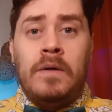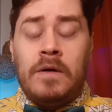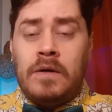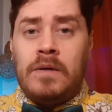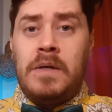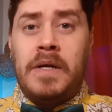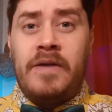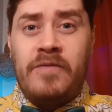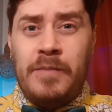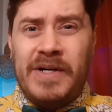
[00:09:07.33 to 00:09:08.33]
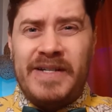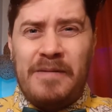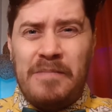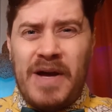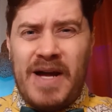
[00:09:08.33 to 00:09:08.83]
All right, everybody,
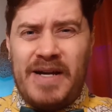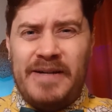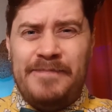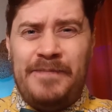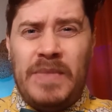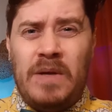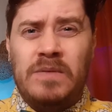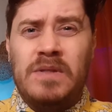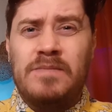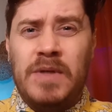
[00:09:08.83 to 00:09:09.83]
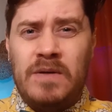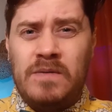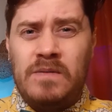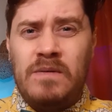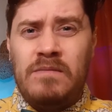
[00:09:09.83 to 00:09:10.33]
I'm back. Nose is
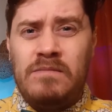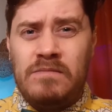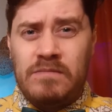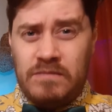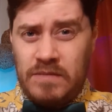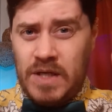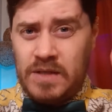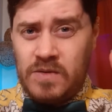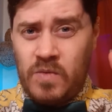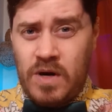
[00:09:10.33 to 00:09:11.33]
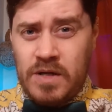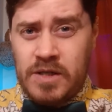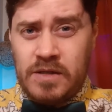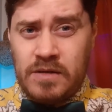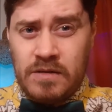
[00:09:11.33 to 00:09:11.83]
blown, hands are
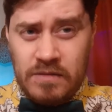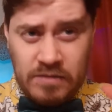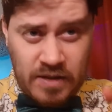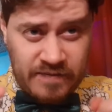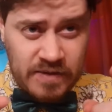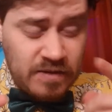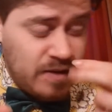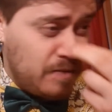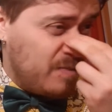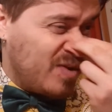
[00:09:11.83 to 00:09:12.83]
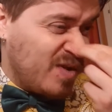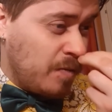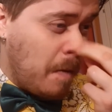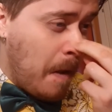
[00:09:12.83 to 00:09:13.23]
washed, life is good. So,